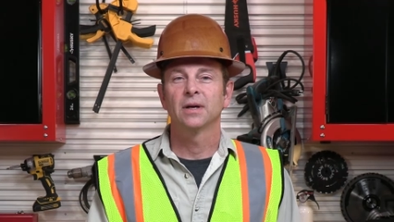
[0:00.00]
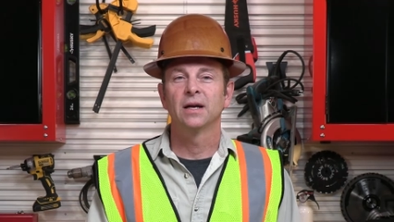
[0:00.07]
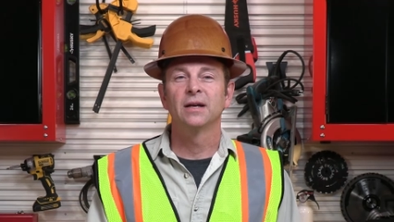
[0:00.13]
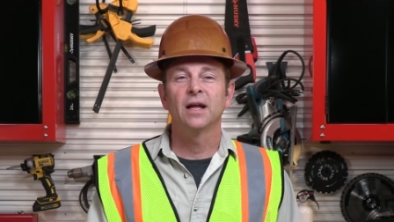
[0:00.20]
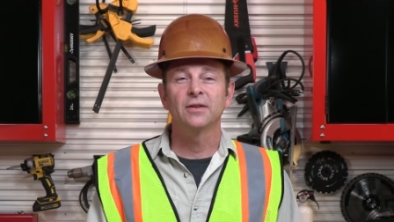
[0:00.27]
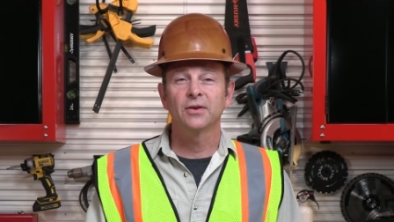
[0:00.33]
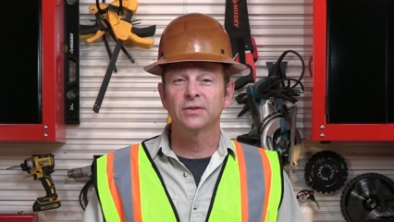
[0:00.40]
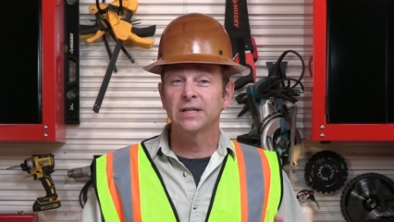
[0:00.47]

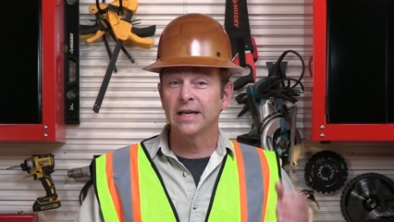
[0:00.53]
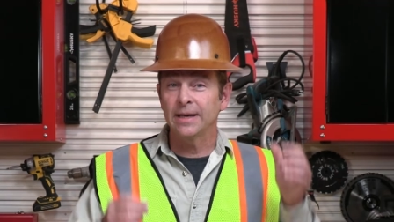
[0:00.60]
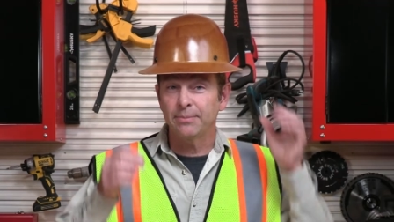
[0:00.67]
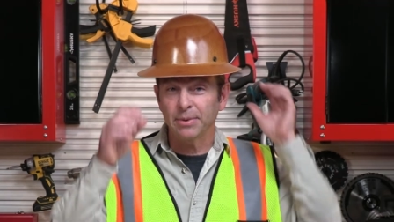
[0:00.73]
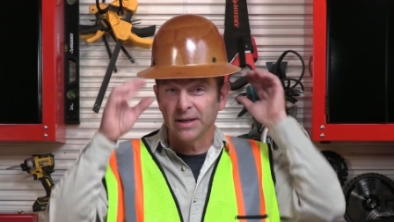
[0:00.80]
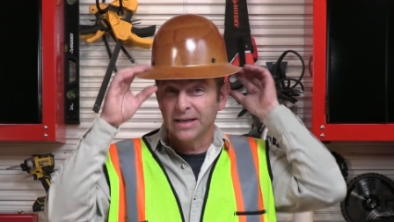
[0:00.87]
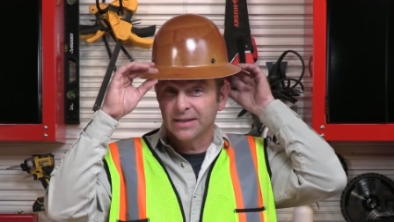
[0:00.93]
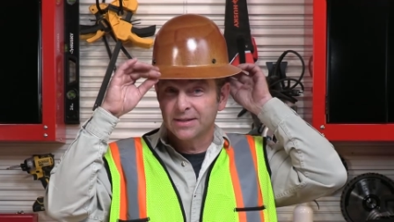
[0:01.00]
Another
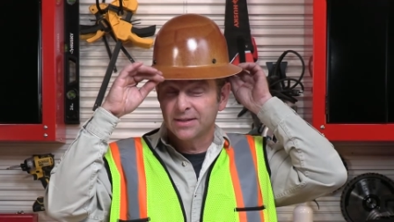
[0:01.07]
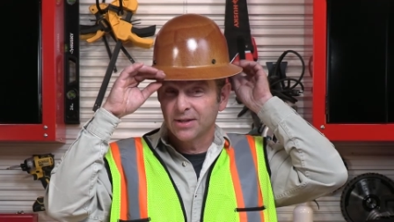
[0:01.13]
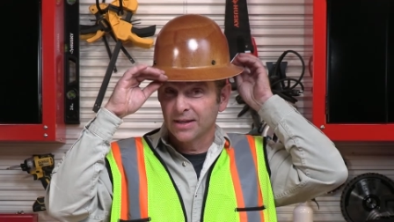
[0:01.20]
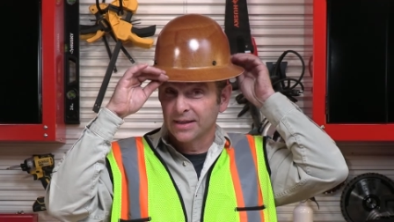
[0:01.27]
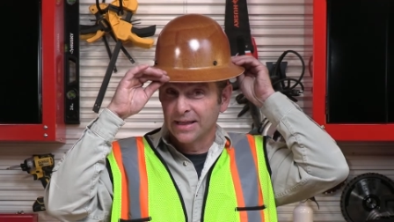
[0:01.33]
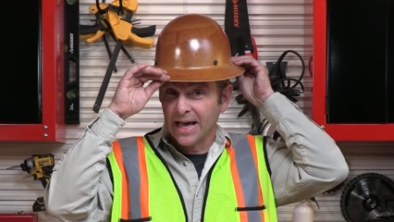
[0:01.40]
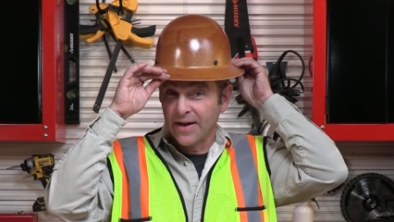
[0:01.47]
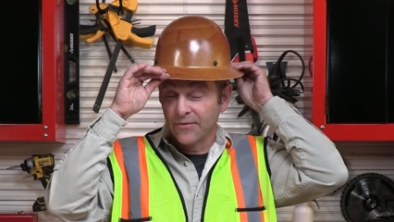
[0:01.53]
tip is to
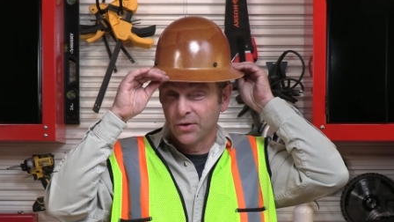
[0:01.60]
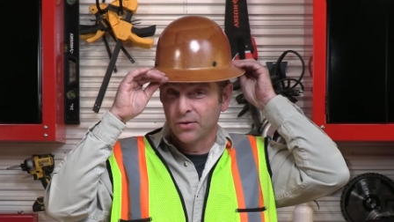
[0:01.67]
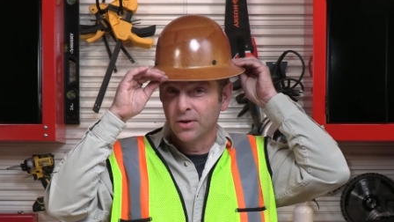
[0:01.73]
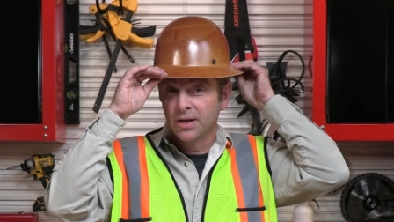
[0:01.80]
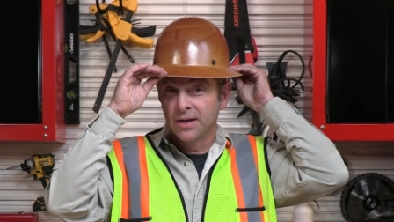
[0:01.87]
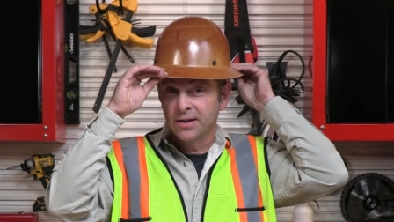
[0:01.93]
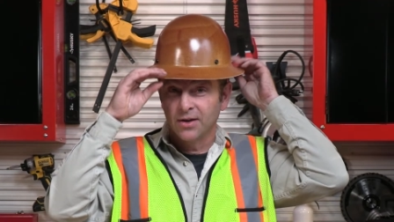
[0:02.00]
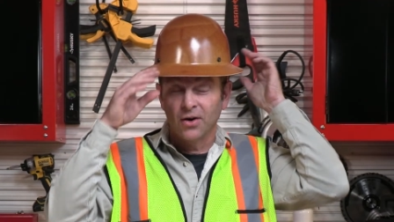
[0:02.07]

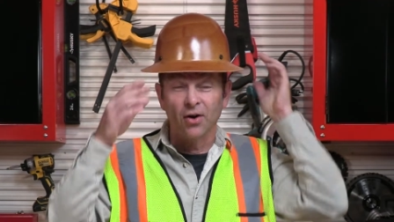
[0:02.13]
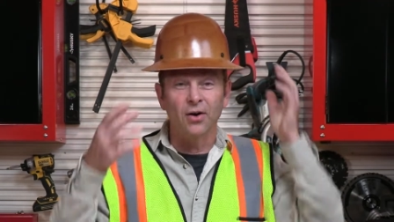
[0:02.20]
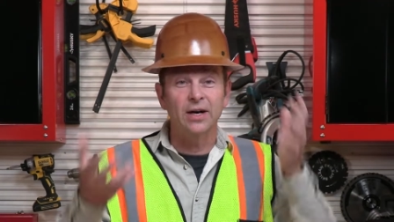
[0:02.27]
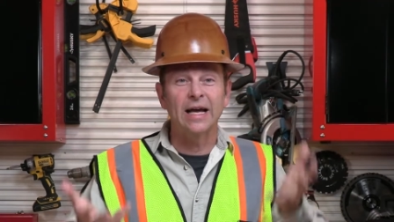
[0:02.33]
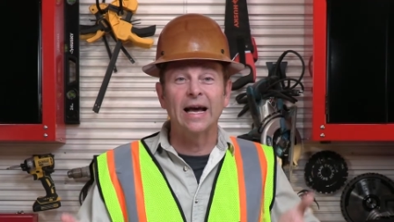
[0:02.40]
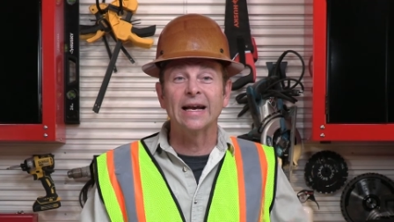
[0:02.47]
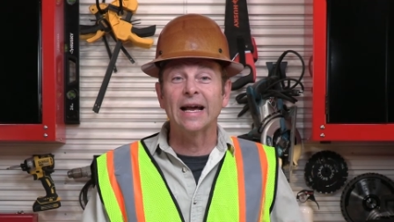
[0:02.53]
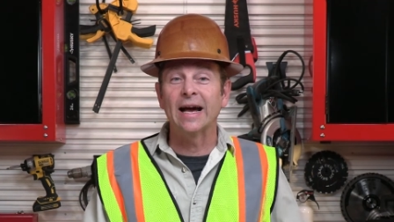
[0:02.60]
level the
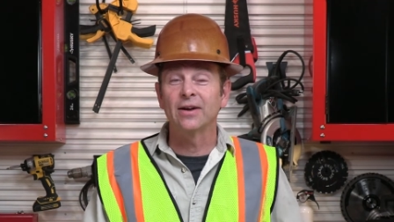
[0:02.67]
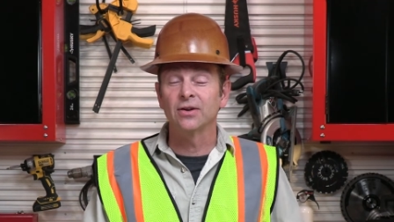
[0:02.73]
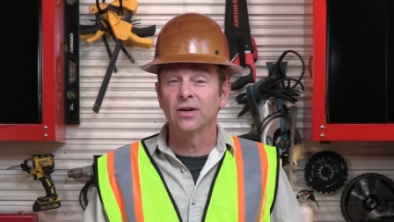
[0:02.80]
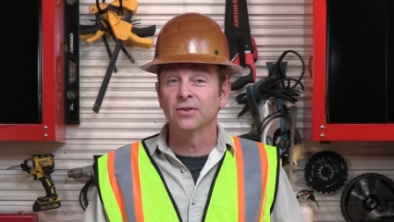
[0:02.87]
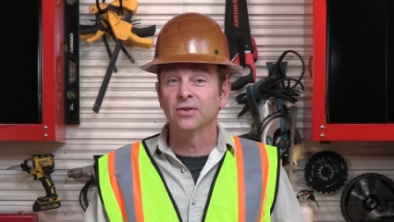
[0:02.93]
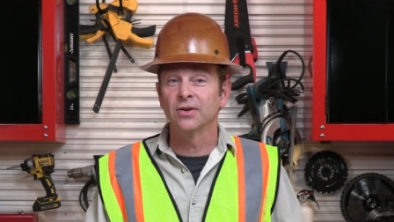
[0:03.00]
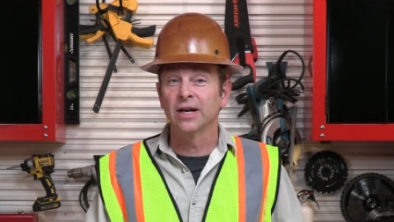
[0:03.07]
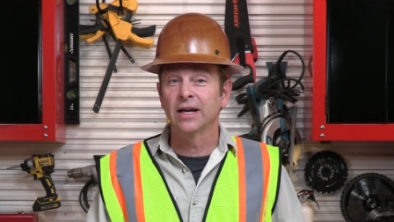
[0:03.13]
hard hat out
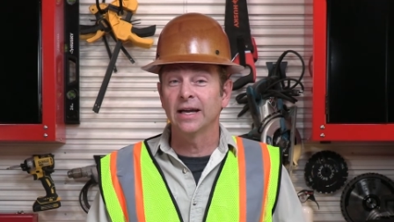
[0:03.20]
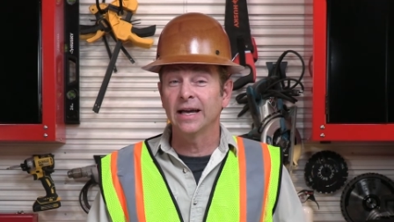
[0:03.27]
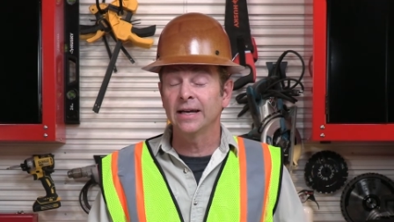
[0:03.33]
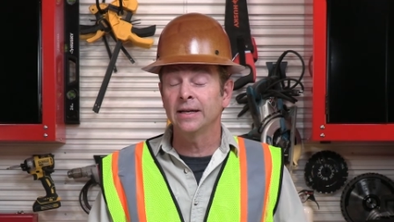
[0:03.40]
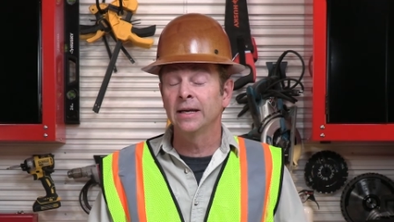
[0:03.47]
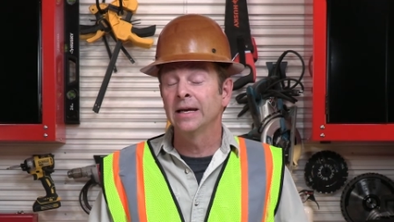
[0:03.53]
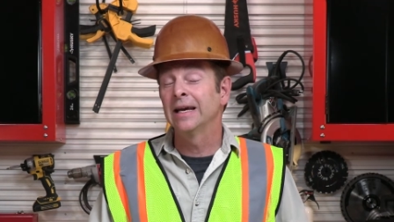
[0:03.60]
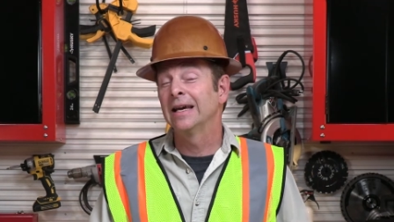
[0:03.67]
on your head.